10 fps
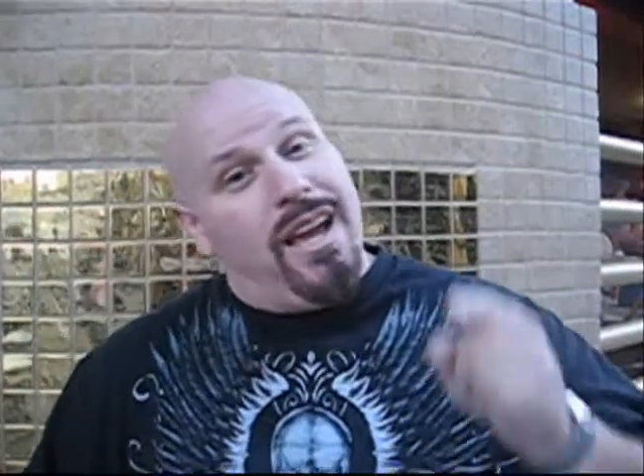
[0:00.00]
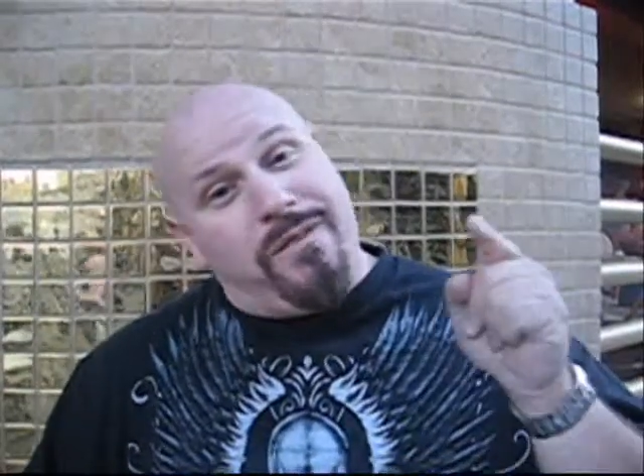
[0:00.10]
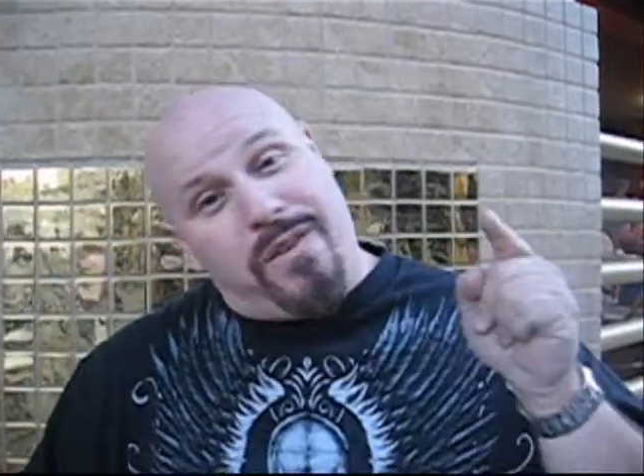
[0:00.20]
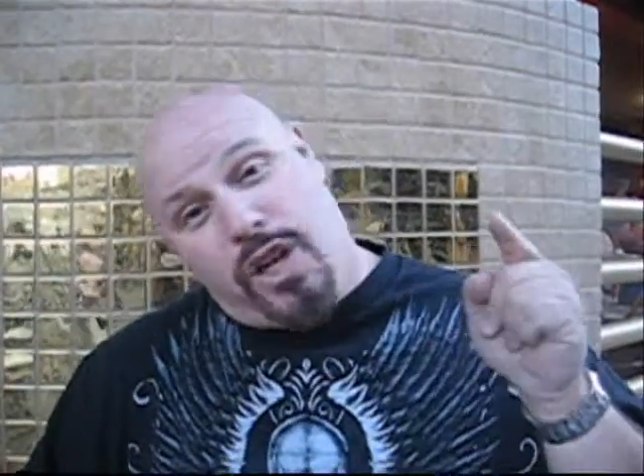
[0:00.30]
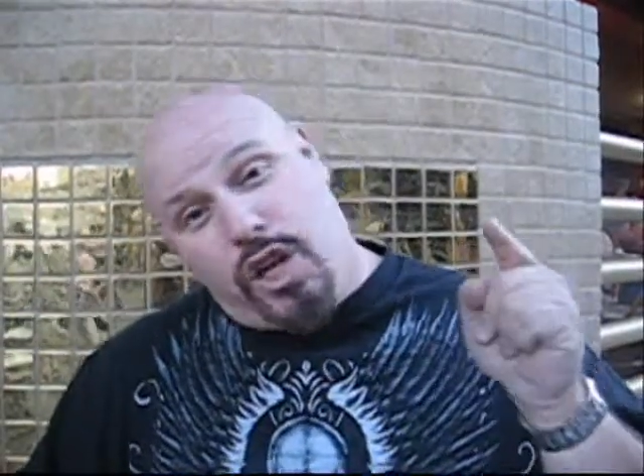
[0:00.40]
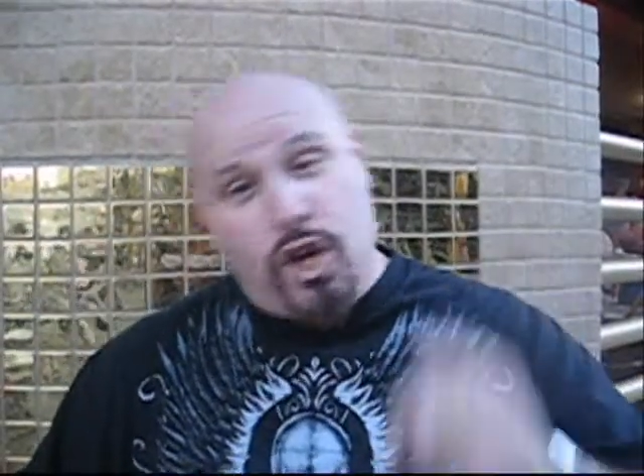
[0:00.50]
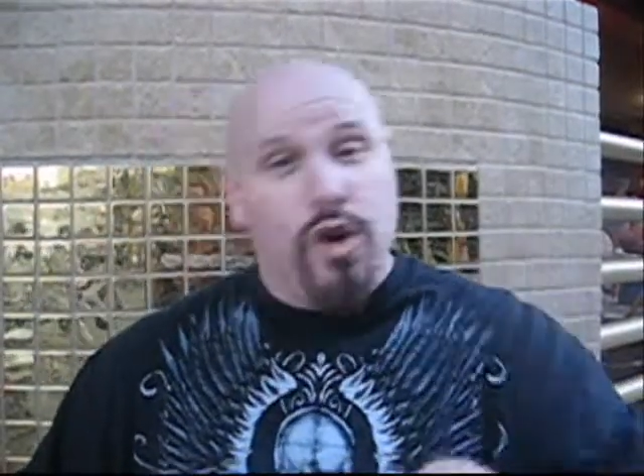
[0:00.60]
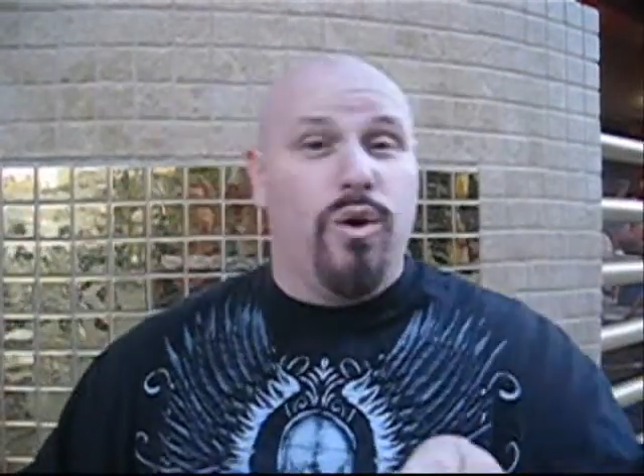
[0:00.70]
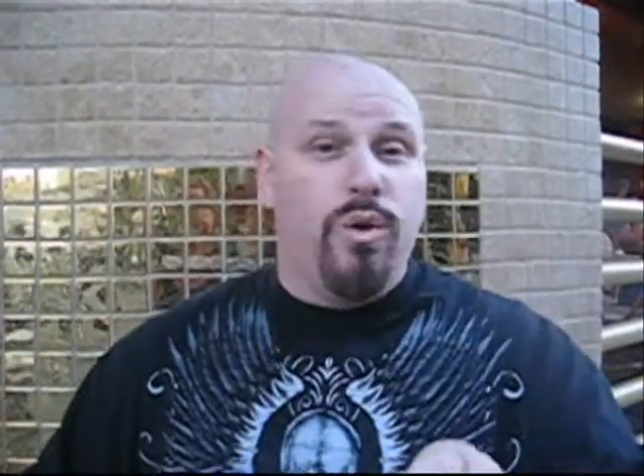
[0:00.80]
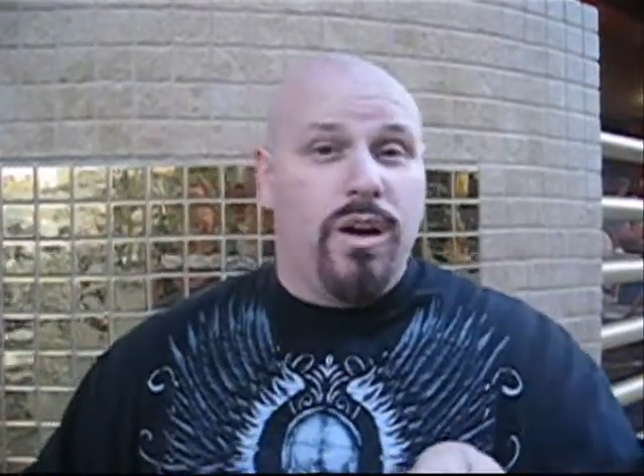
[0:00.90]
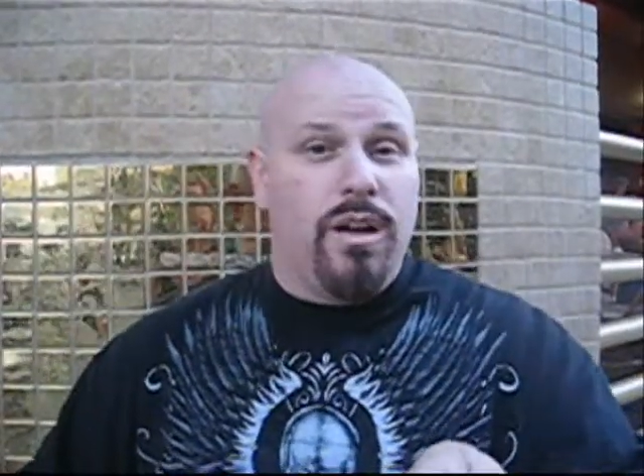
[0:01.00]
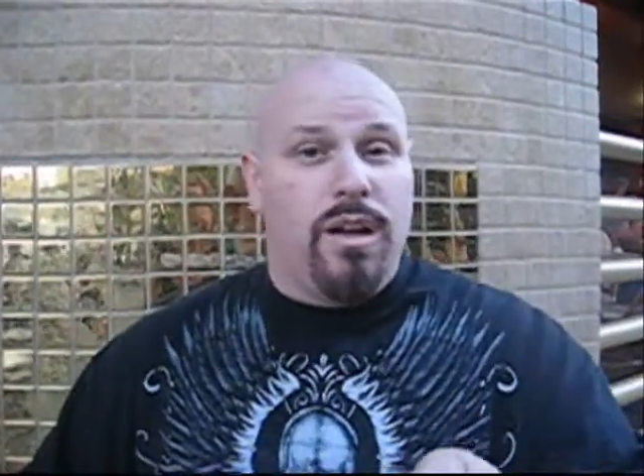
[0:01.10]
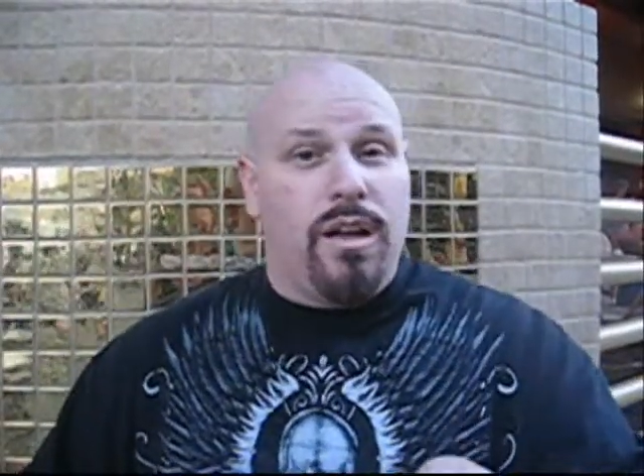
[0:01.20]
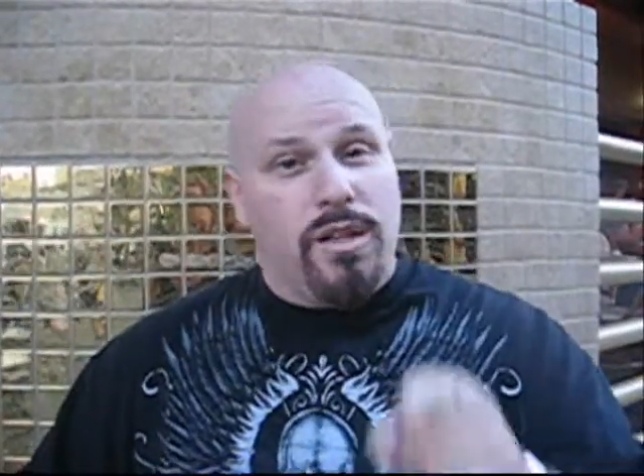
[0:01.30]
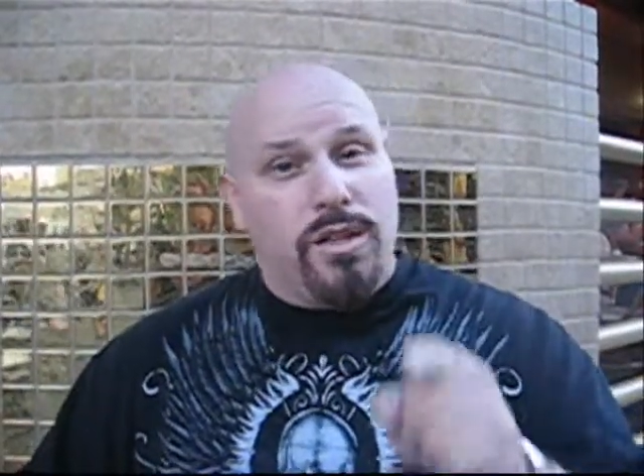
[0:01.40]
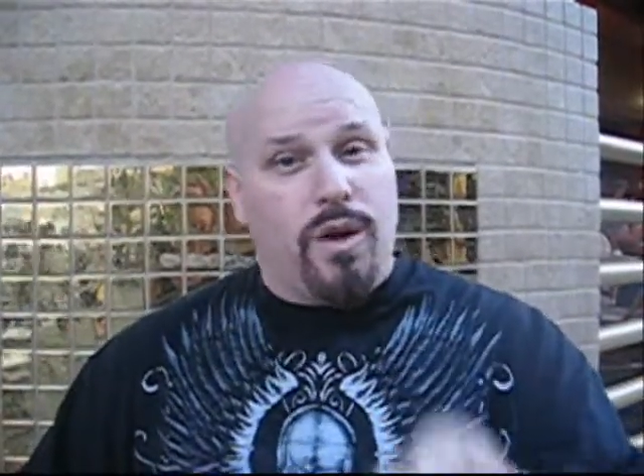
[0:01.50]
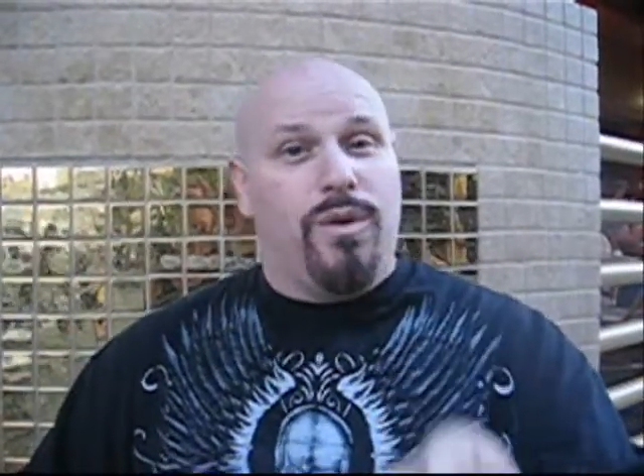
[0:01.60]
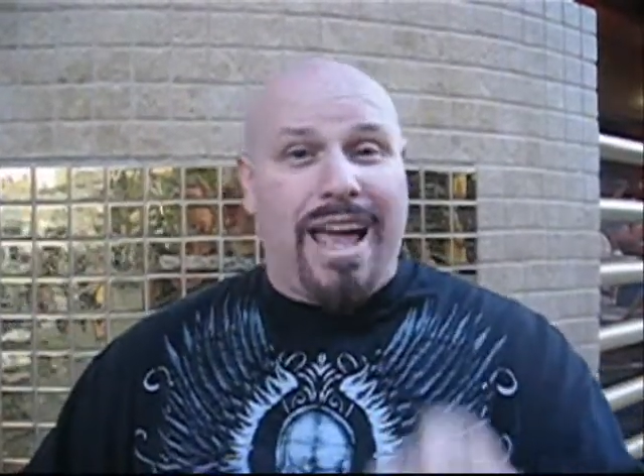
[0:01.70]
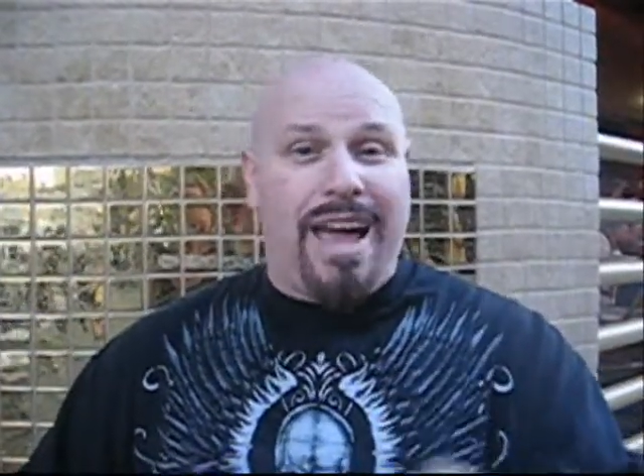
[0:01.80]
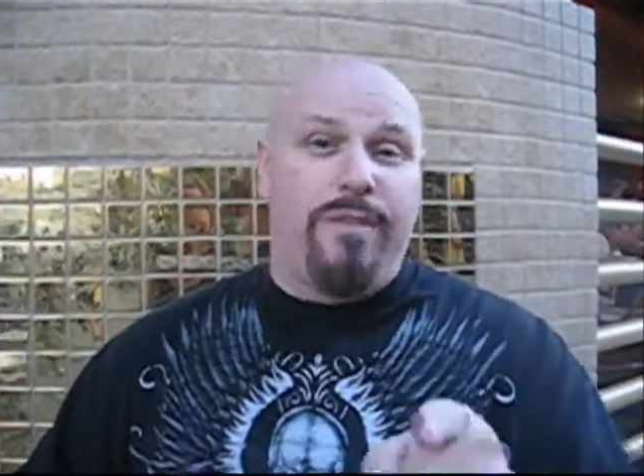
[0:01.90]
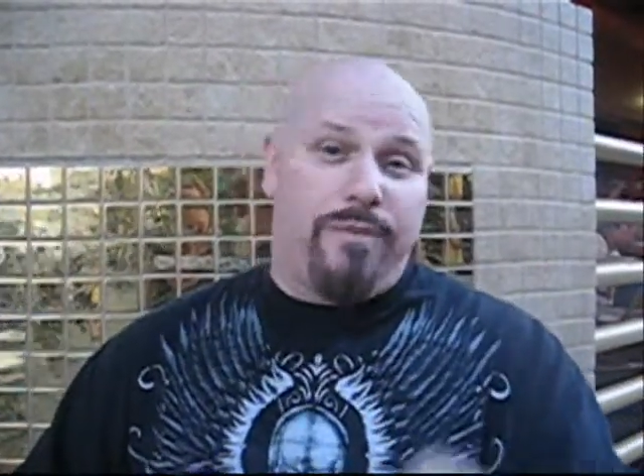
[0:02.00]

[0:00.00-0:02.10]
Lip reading: If you don't have